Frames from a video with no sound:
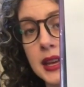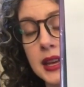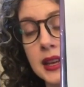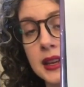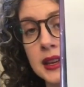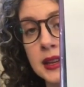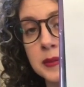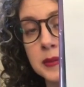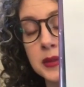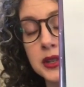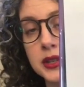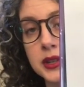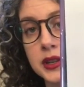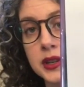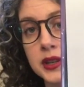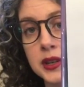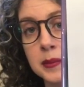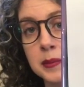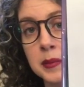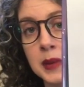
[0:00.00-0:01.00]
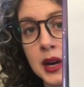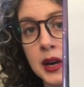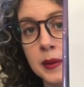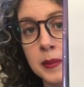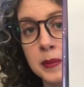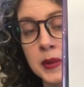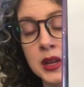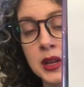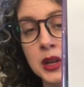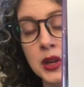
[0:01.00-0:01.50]
And I'm sure her mom
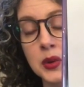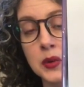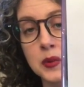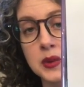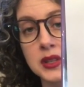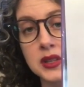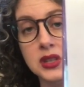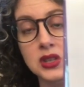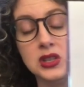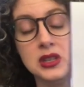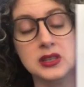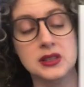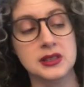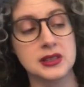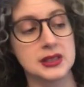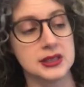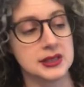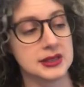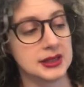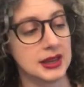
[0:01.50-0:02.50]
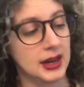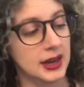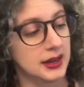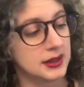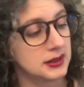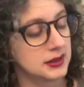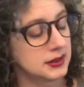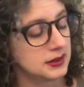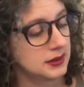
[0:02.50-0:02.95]
was just as sad